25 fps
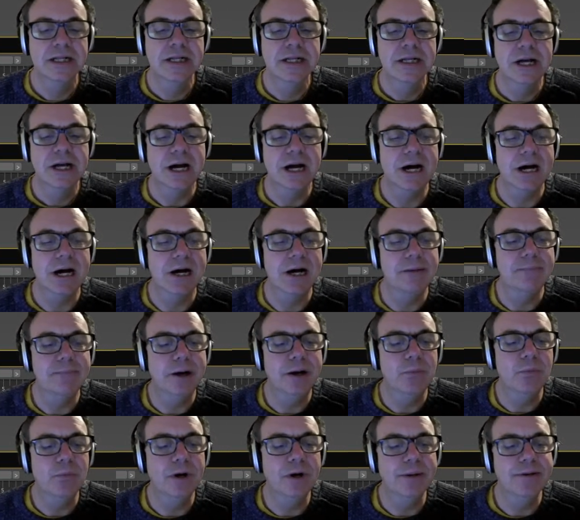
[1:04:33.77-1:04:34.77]

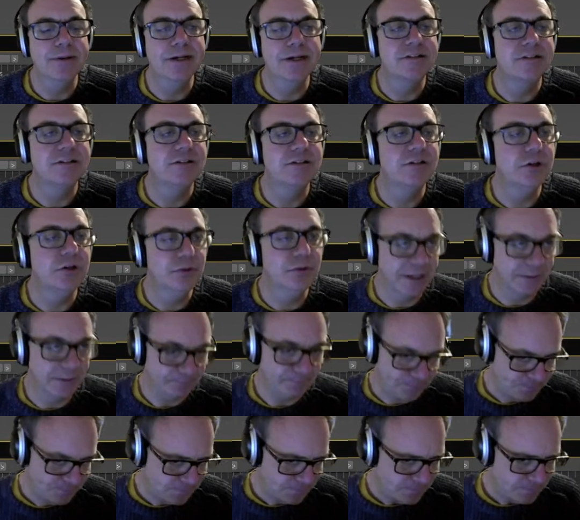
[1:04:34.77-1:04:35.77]
And what I'm going to do then
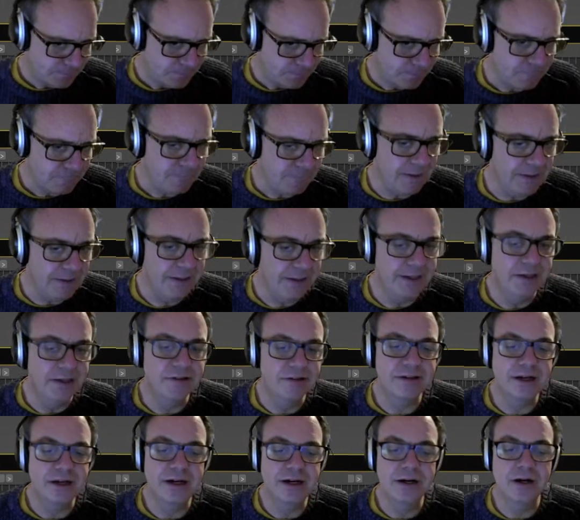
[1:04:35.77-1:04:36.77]
is
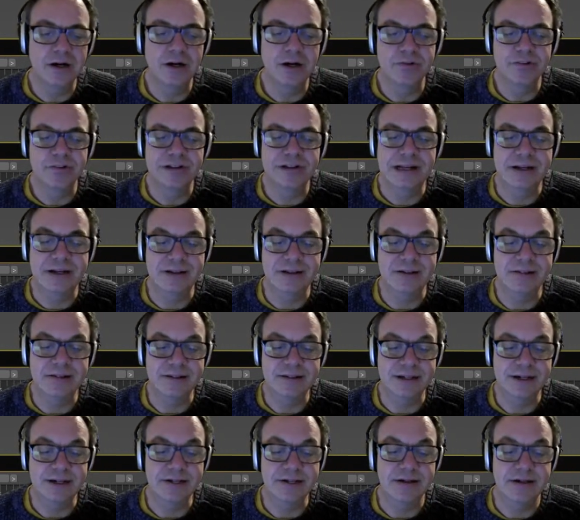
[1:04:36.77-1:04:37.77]
I'll select these
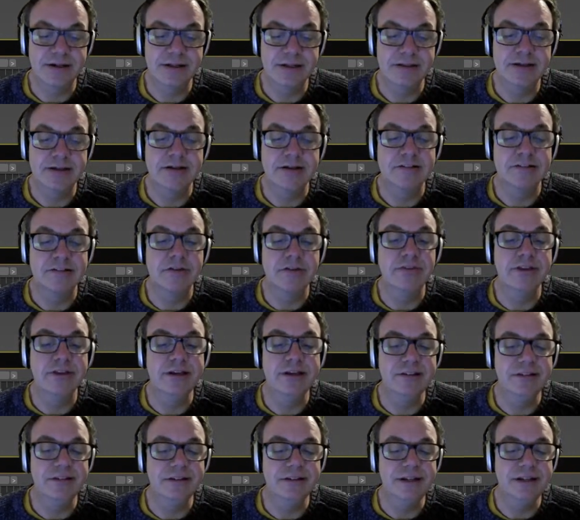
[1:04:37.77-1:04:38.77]
again like this. So
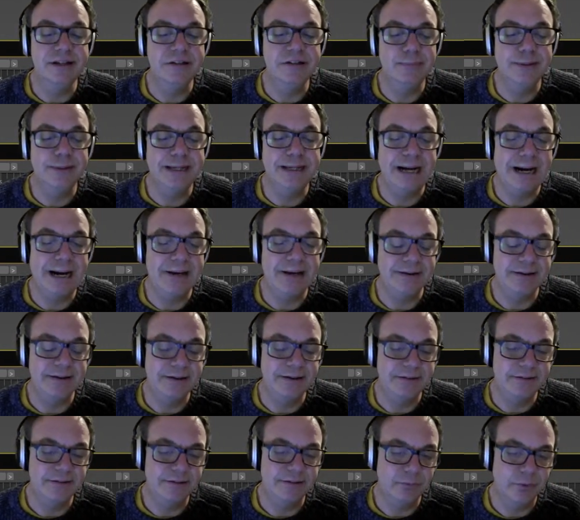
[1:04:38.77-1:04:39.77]
these need to be
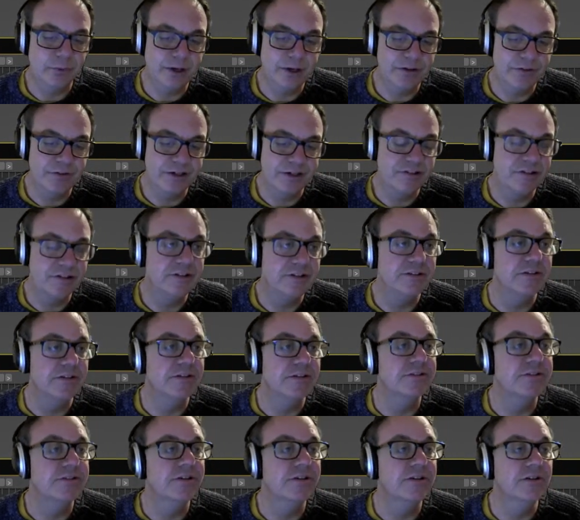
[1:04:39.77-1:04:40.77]
added, one of each instance,
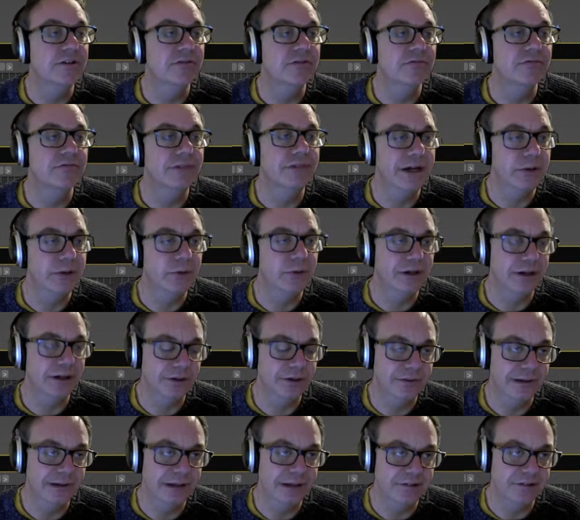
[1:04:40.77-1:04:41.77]
to the rail
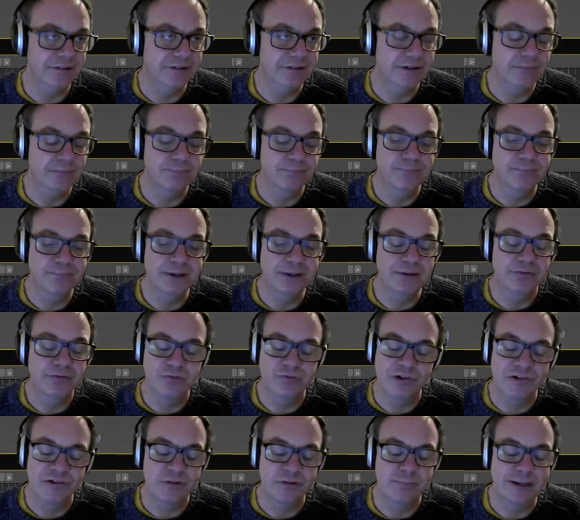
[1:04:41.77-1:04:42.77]
clone list and the
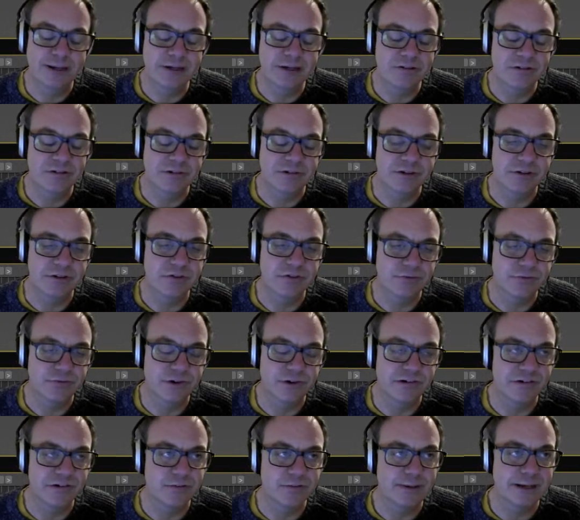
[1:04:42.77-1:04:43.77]
forest
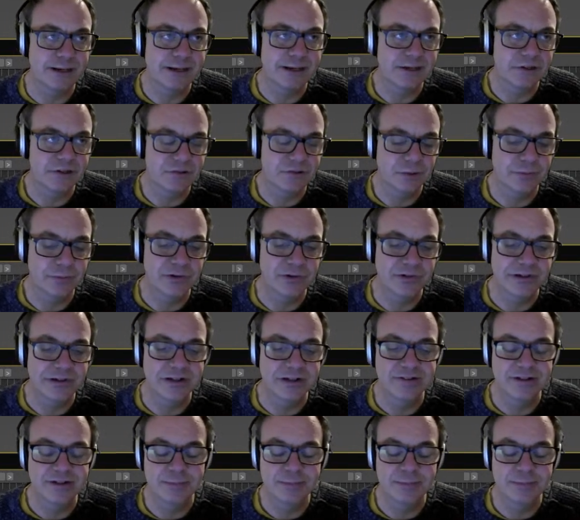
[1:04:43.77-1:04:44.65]
pack geometry list.